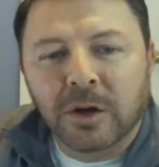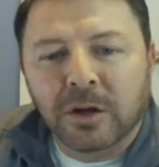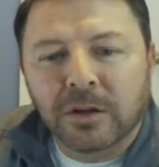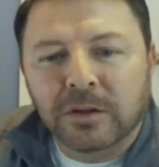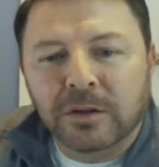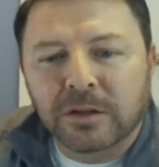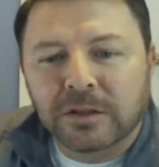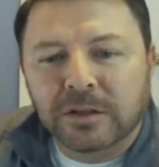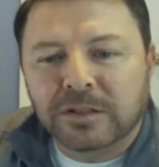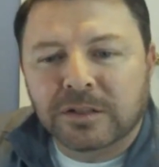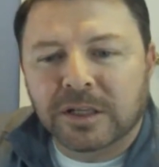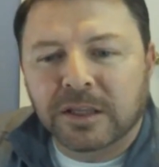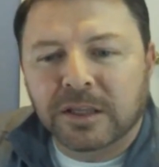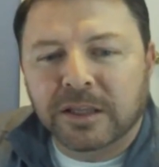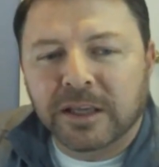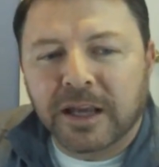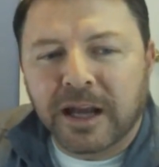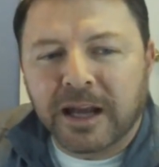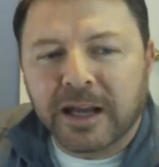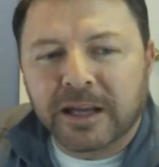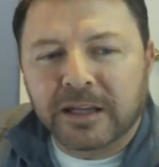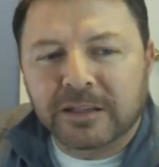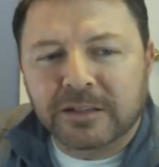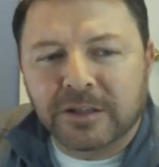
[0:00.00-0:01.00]
Let's see. The
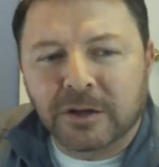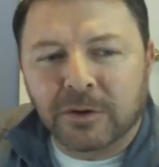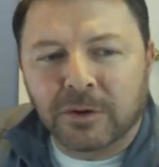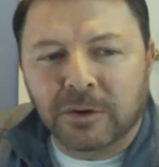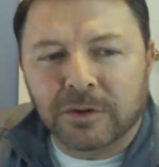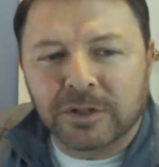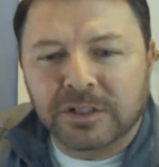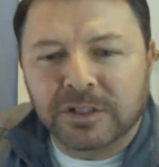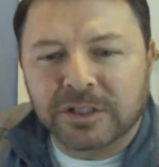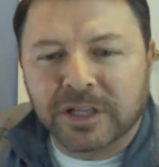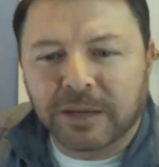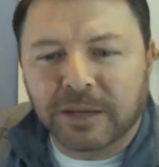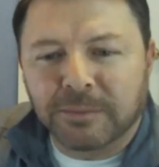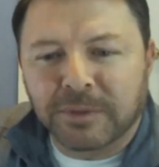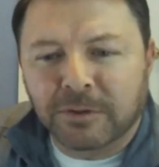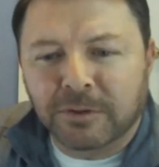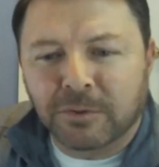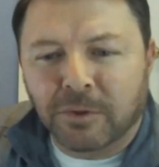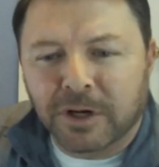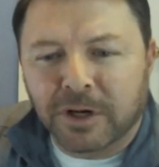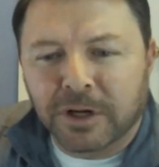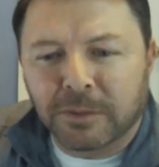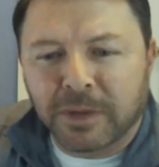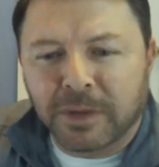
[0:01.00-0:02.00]
ISO on this came in
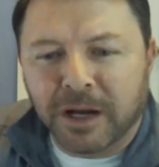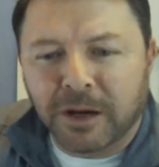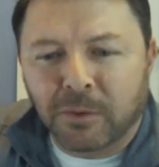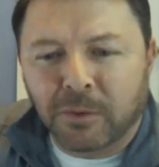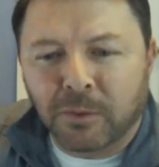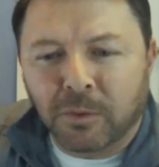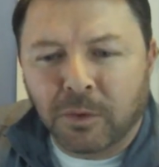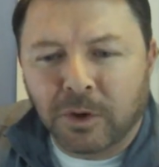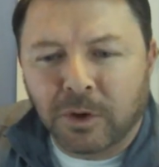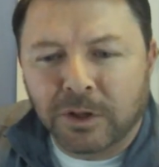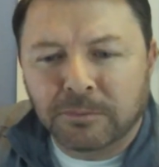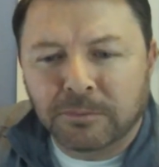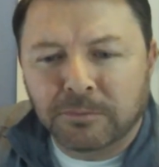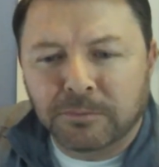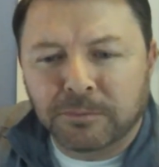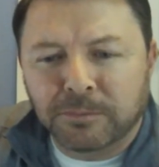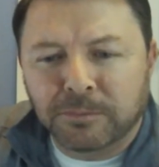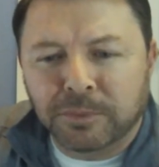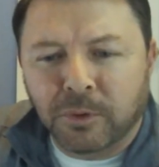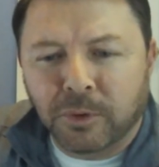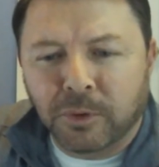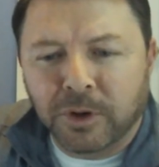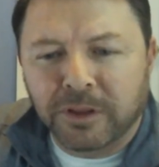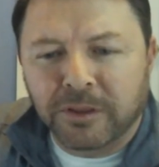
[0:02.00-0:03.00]
about
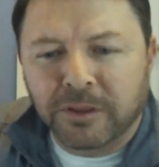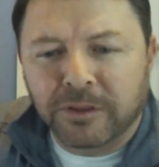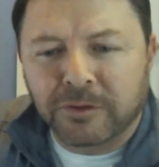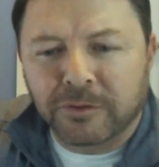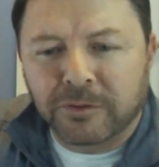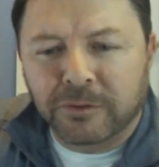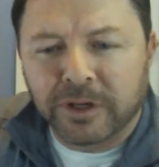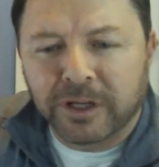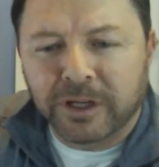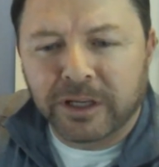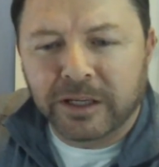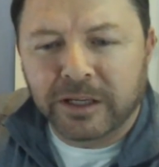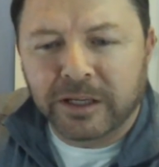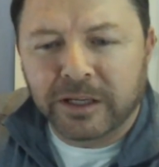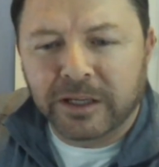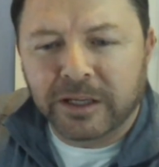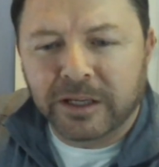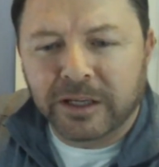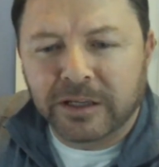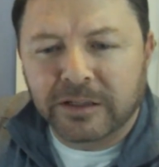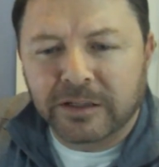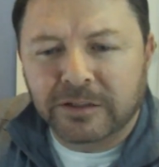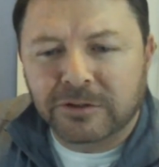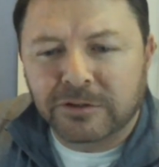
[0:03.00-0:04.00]
1.3
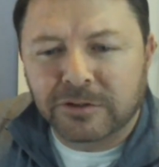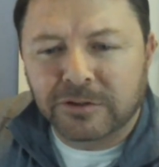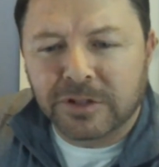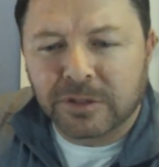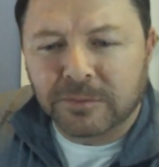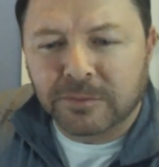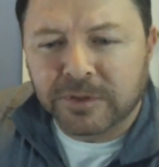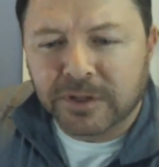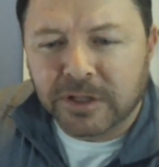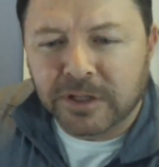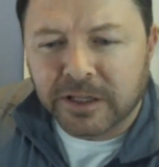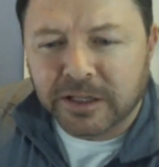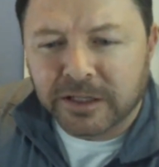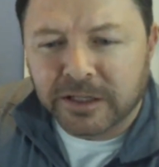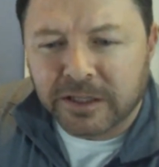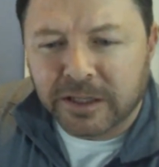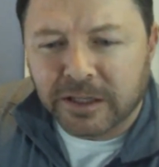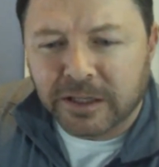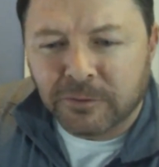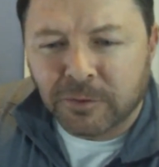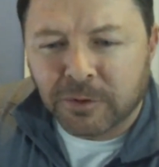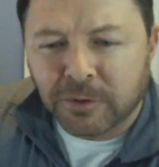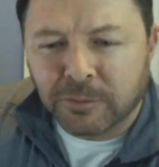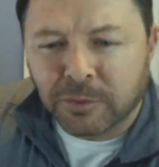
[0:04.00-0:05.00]
gigs or something like
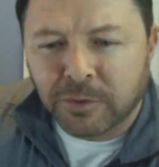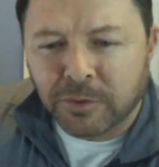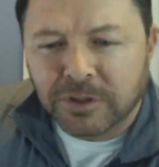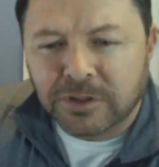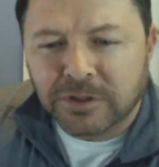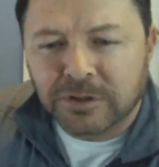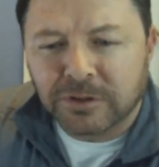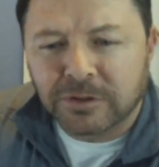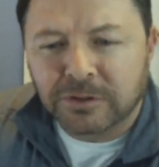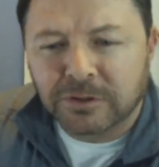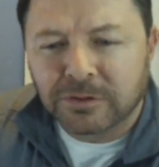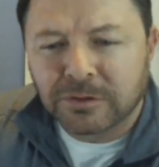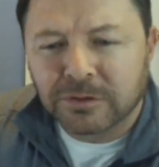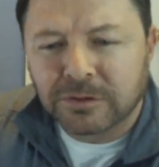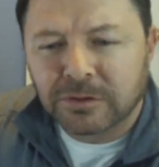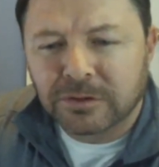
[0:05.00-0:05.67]
that. 1.2.